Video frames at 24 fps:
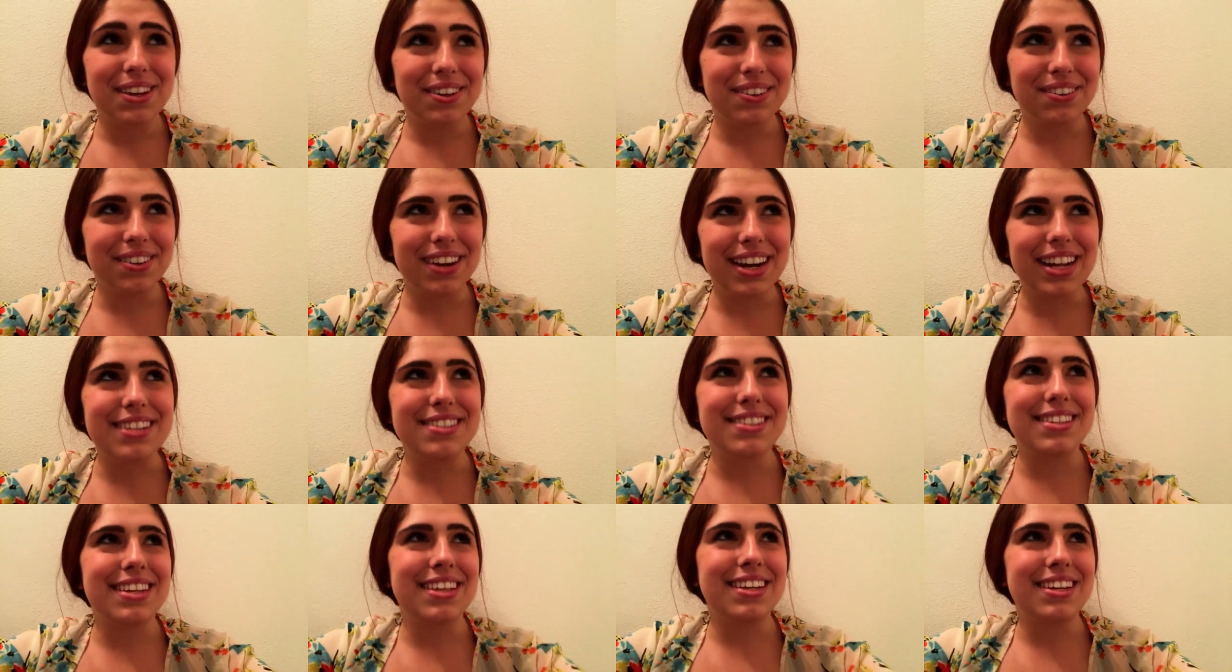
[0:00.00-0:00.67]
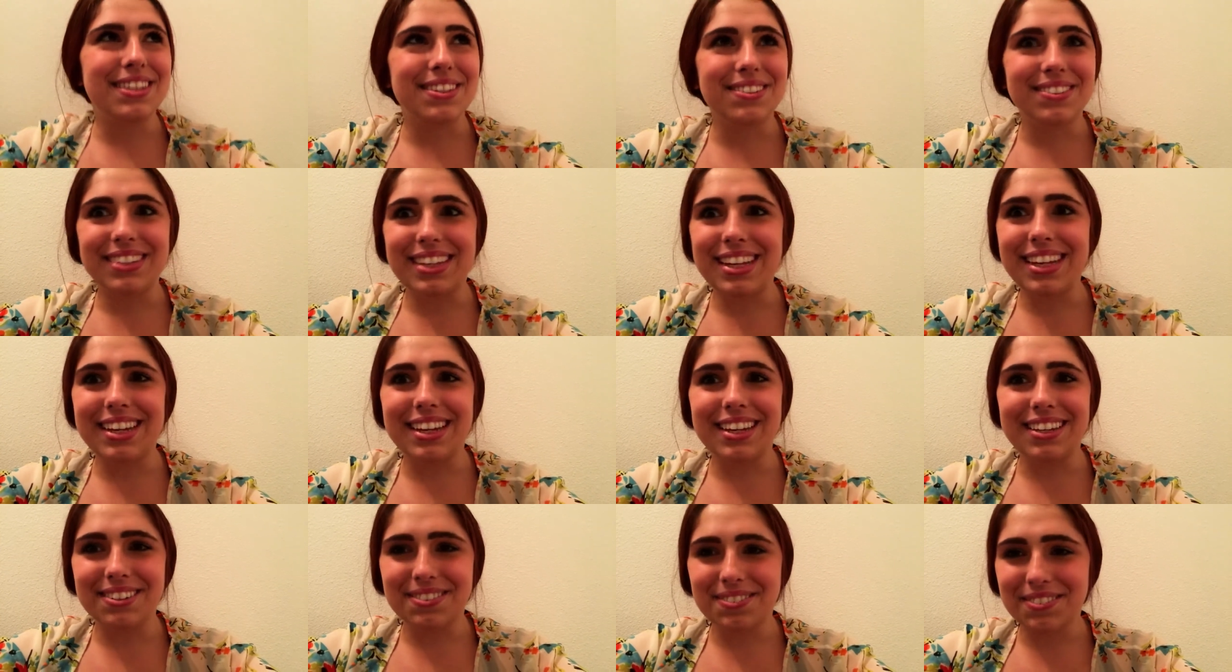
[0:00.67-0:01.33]
crazy
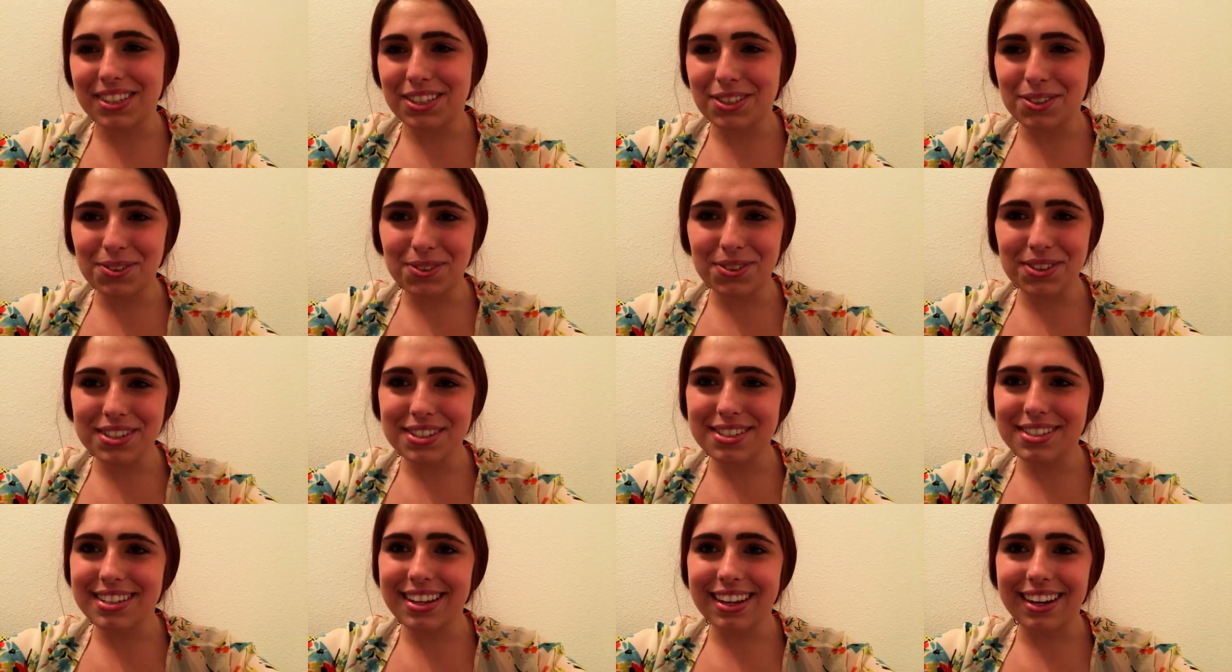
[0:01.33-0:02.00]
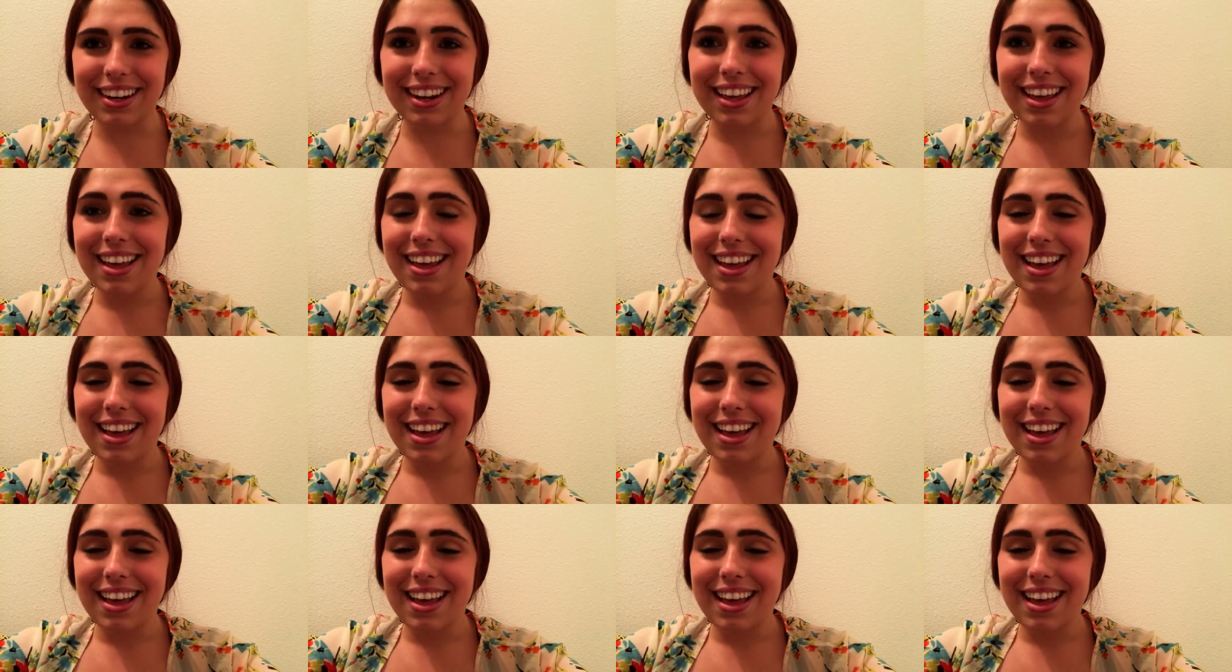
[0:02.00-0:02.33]
unique individuals and